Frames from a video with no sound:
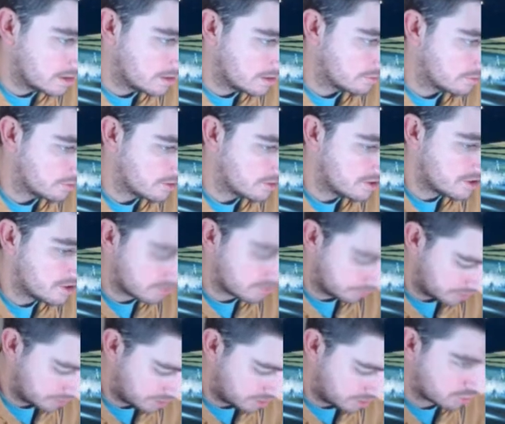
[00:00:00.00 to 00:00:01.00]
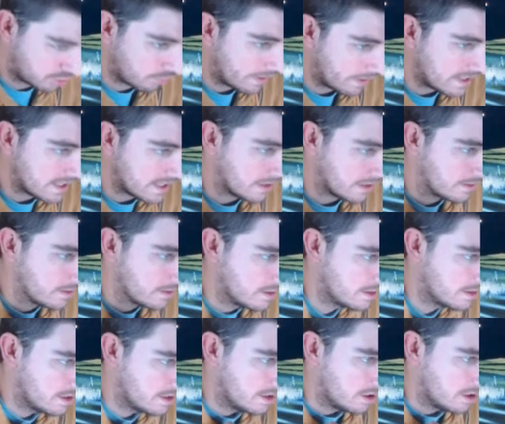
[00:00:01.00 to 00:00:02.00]
So this is on the trading.
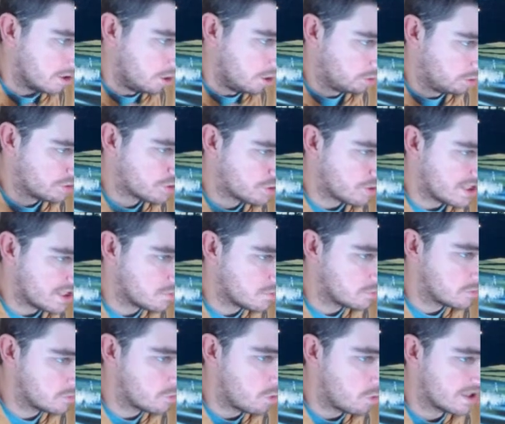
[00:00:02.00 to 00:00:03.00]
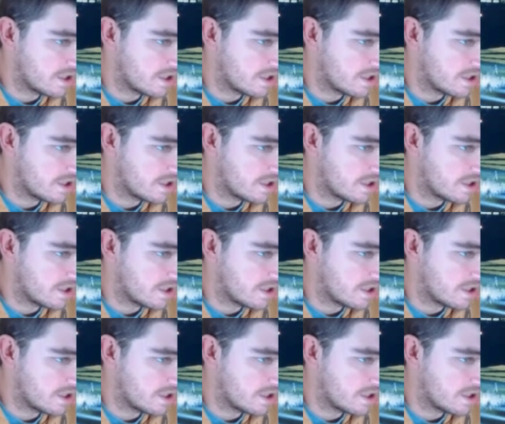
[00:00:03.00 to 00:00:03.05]
All trades will require